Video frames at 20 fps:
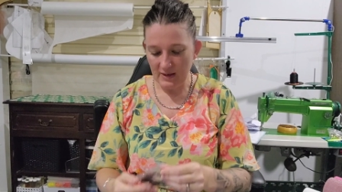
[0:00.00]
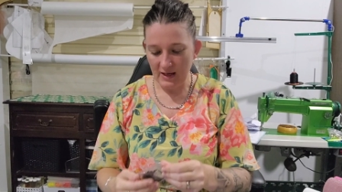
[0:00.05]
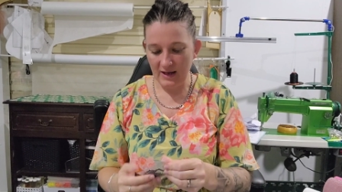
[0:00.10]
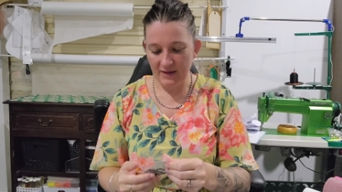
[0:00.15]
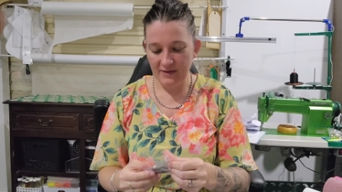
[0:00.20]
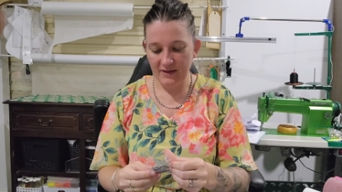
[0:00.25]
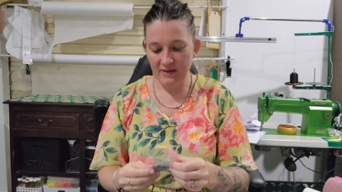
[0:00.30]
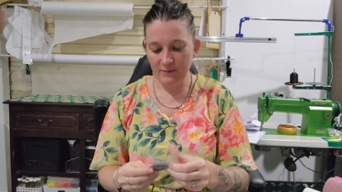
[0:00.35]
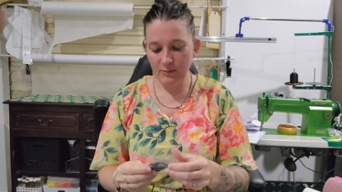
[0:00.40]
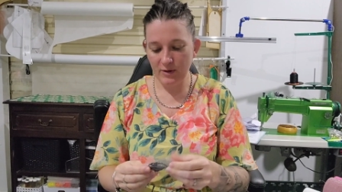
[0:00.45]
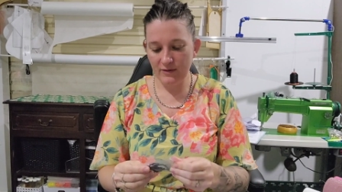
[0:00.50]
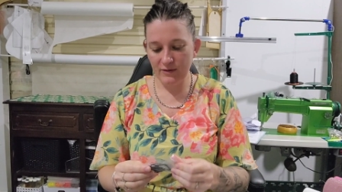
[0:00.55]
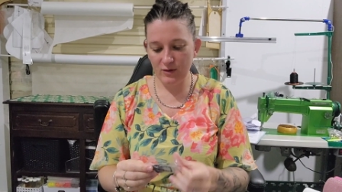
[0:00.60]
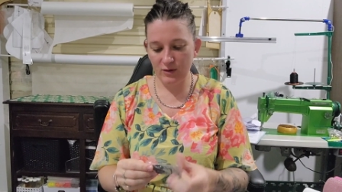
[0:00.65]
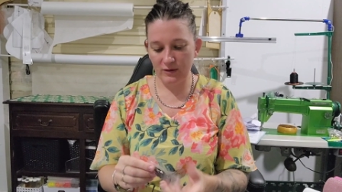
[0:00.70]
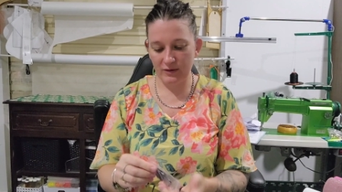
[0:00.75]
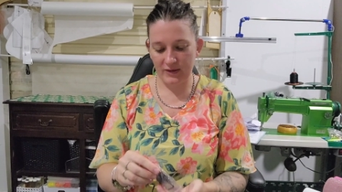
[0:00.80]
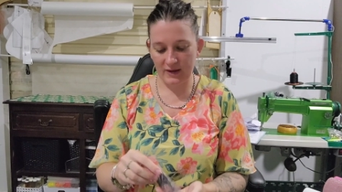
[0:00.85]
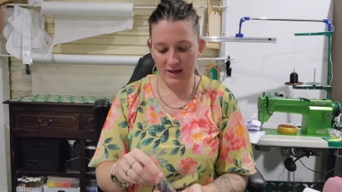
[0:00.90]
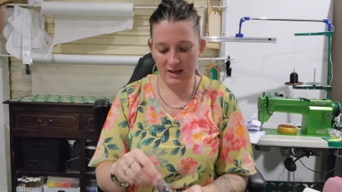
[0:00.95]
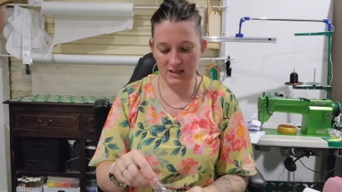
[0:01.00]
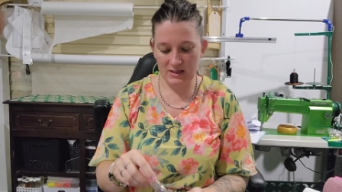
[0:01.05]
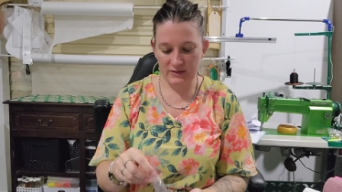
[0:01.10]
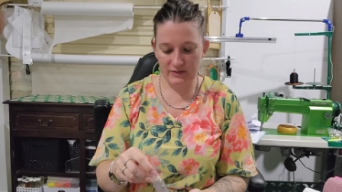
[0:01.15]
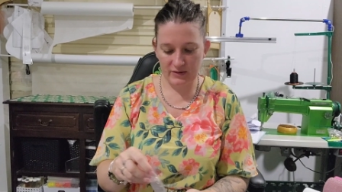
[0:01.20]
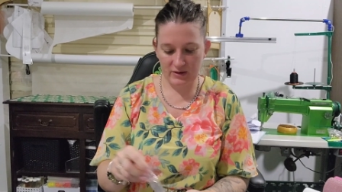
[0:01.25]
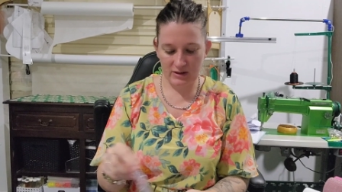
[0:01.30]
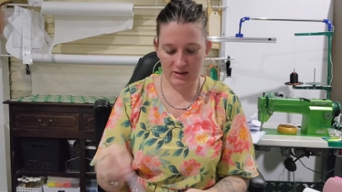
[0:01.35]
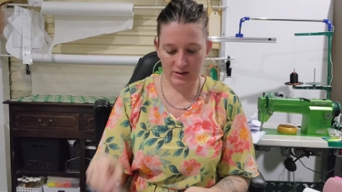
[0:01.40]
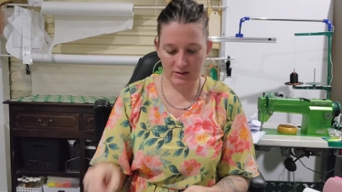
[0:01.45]
And then we've got these
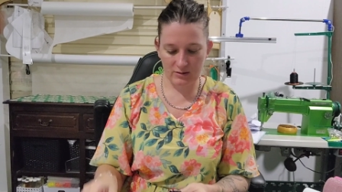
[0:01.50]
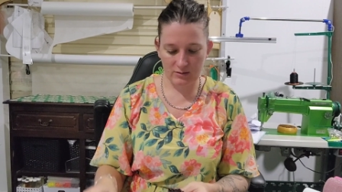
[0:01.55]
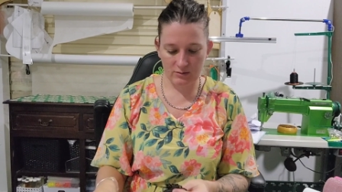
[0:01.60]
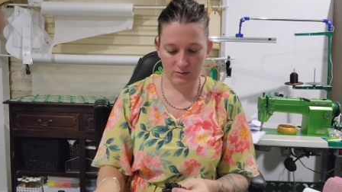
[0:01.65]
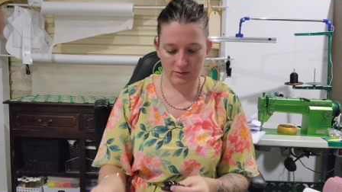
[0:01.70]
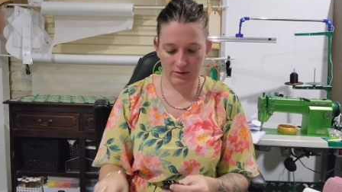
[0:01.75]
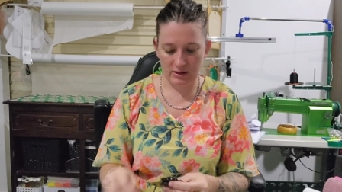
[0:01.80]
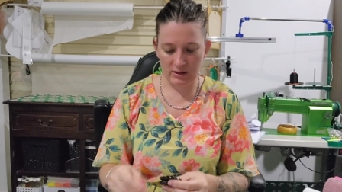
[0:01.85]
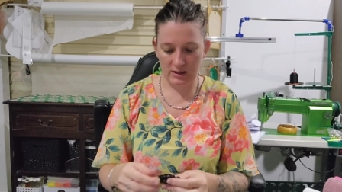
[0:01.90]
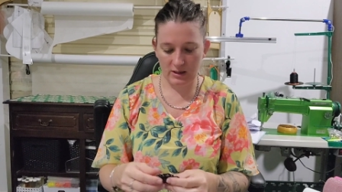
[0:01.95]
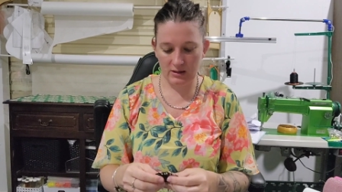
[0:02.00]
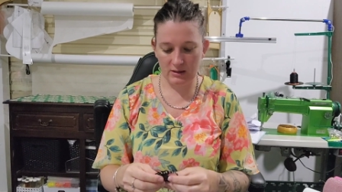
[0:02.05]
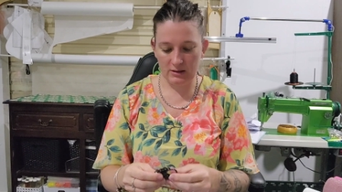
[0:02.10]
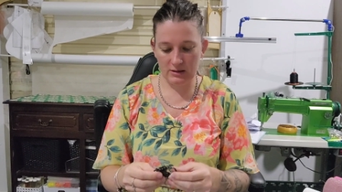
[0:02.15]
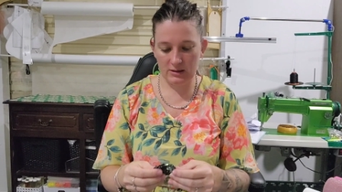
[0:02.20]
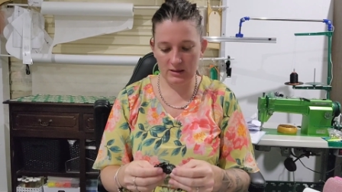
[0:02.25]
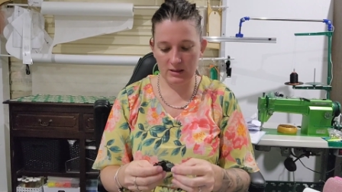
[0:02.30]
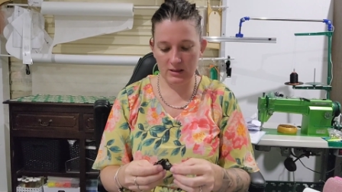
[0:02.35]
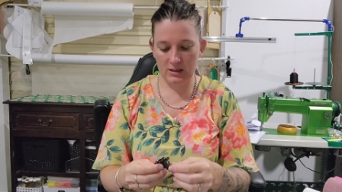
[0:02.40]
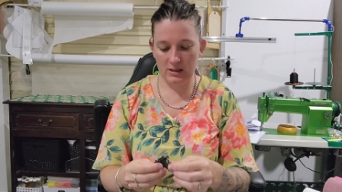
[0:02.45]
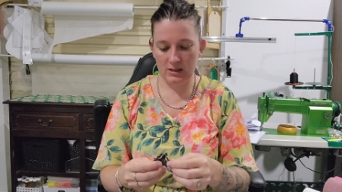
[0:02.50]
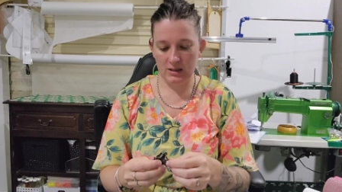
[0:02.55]
very cool things.